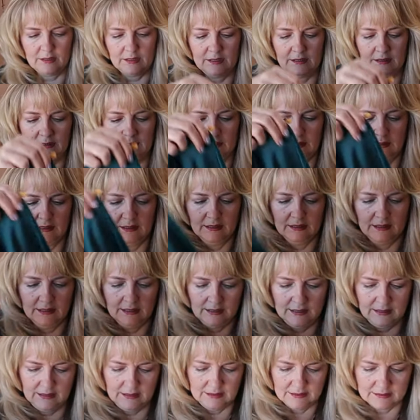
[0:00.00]
It,
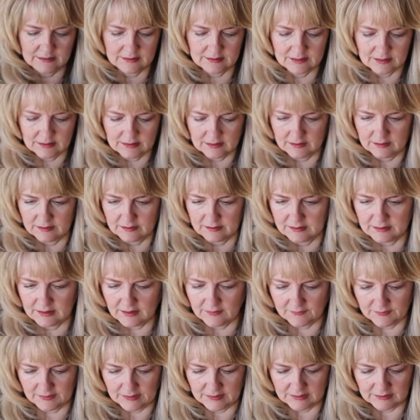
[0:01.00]
it
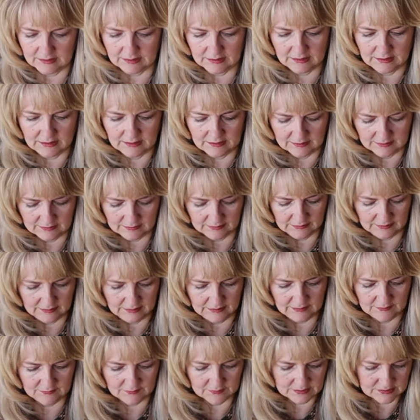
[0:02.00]
definitely
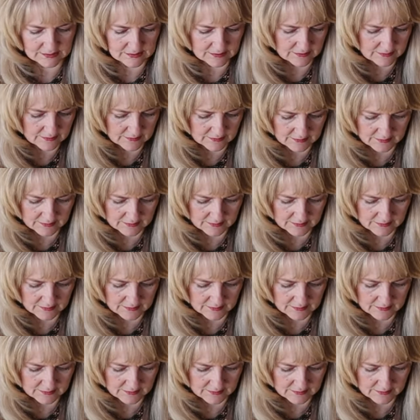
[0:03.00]
leaves